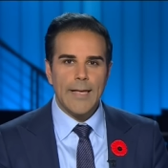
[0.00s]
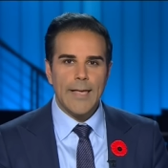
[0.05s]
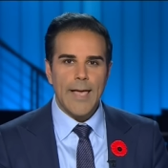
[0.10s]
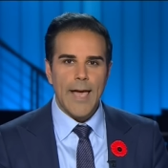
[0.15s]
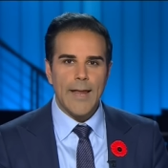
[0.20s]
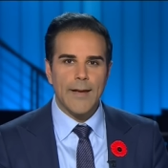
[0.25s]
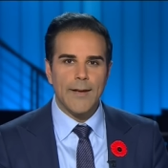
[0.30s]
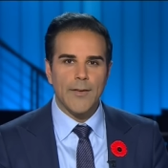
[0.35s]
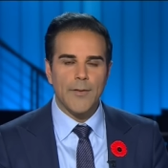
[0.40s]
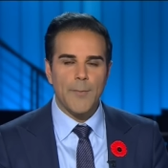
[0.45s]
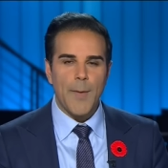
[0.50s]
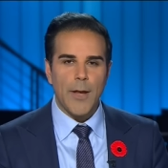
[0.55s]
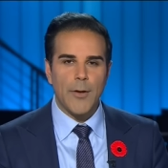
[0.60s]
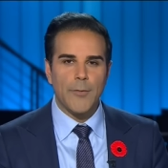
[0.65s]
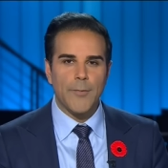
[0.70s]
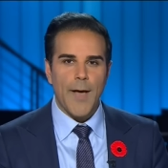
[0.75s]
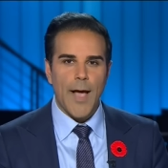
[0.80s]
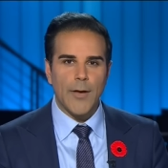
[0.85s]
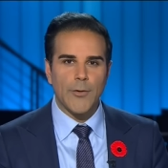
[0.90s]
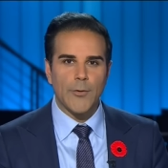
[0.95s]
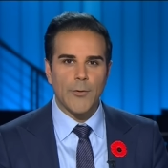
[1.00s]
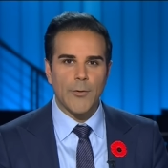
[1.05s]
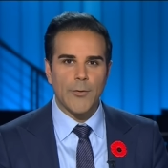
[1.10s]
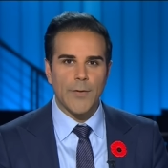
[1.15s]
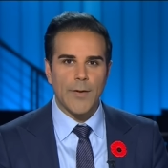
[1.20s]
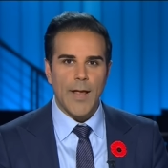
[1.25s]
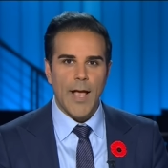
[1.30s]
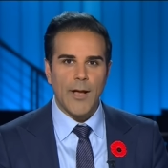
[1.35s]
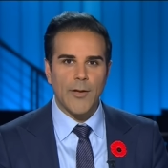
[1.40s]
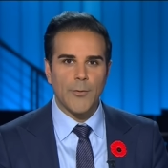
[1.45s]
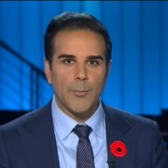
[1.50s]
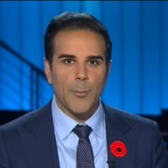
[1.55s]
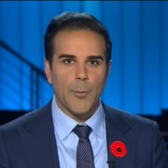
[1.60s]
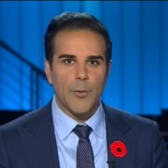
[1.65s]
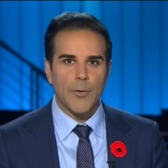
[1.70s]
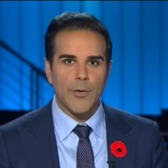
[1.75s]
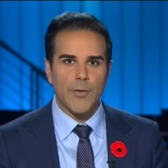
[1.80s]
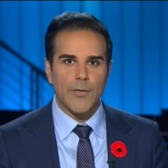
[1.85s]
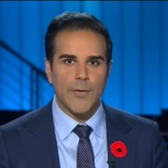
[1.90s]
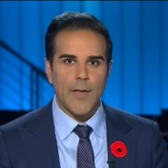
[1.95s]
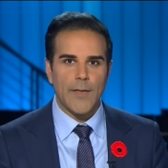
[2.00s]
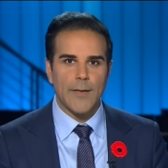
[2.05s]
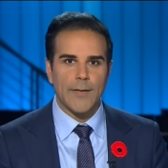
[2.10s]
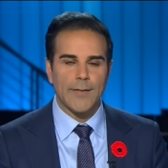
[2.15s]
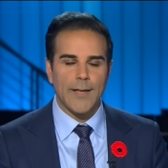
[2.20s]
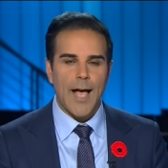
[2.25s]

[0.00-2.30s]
Canada's manufacturers and exporters say the